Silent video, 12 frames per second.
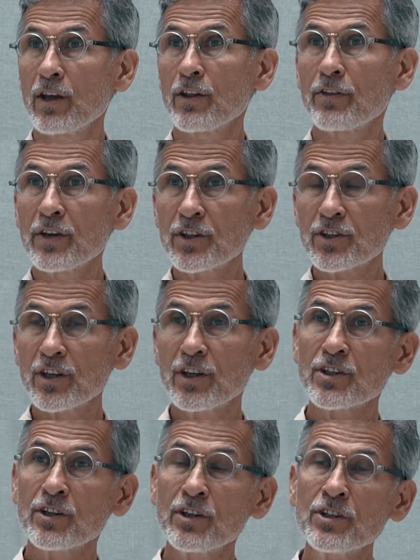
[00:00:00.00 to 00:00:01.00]
This
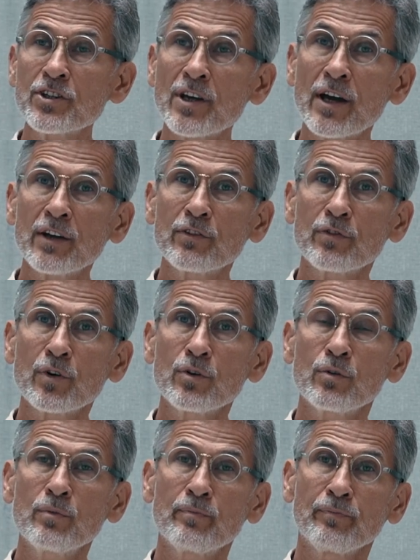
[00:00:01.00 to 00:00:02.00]
is an insight for
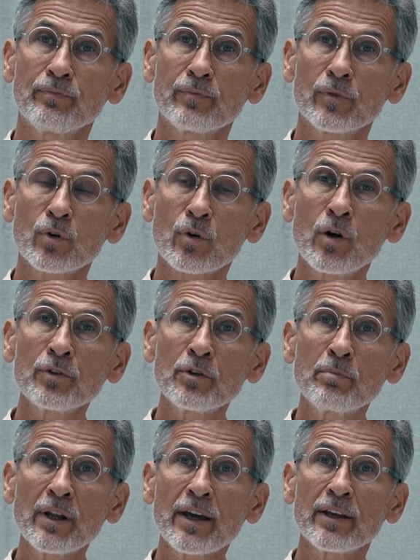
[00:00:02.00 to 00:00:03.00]
you to
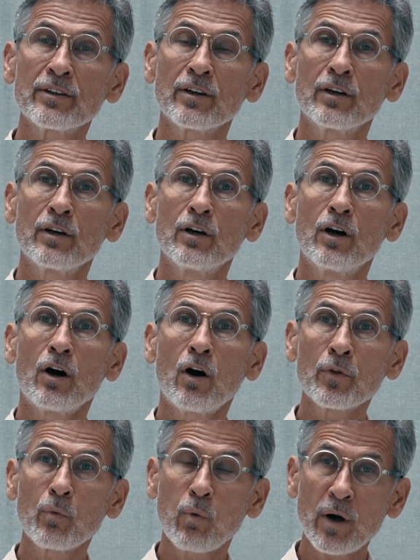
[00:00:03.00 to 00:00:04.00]
contemplate
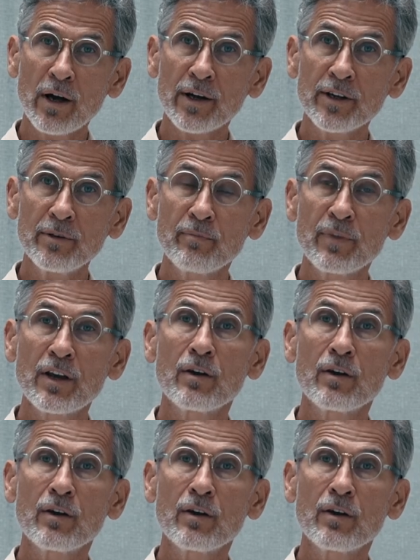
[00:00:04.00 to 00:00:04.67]
on why,